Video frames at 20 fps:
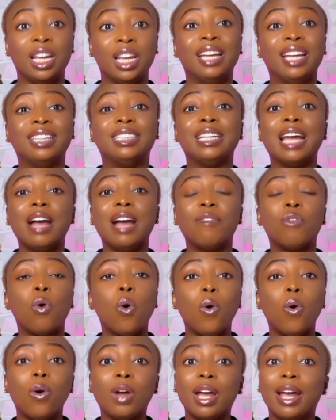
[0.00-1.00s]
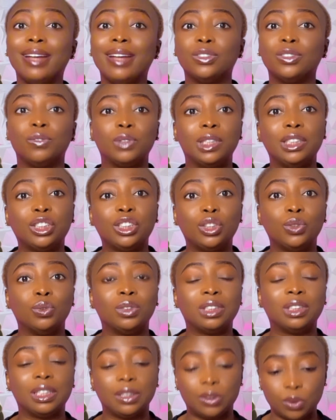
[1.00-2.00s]
They have all kinds of kitchen
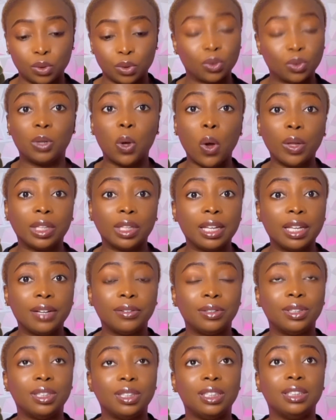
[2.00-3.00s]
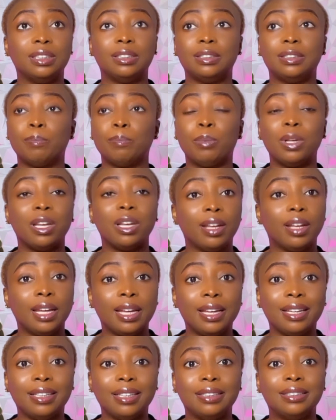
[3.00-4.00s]
utensils, cutleries,
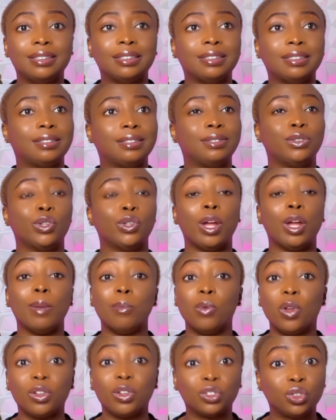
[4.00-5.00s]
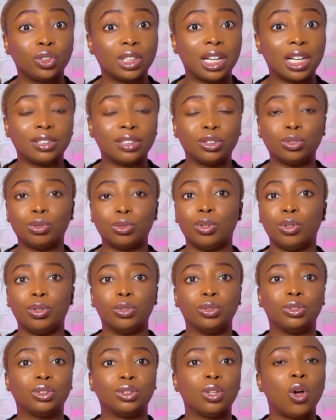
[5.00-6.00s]
plates, luxury
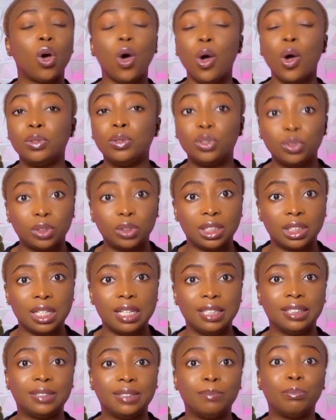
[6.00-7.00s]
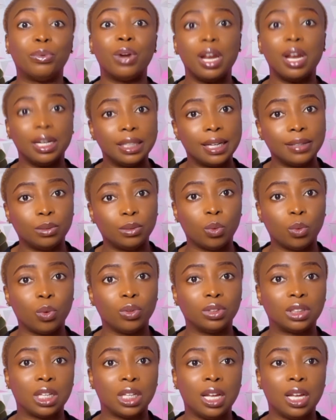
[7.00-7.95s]
casseroles, all those things, branded ones,